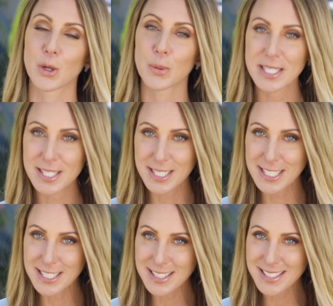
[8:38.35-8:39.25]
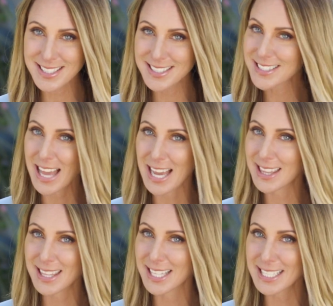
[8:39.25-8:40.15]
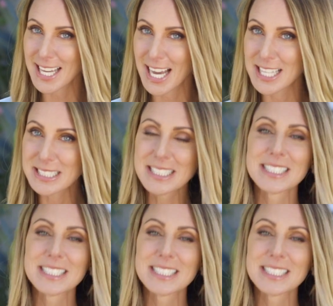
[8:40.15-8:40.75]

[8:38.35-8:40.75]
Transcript: Coincidence? I think not.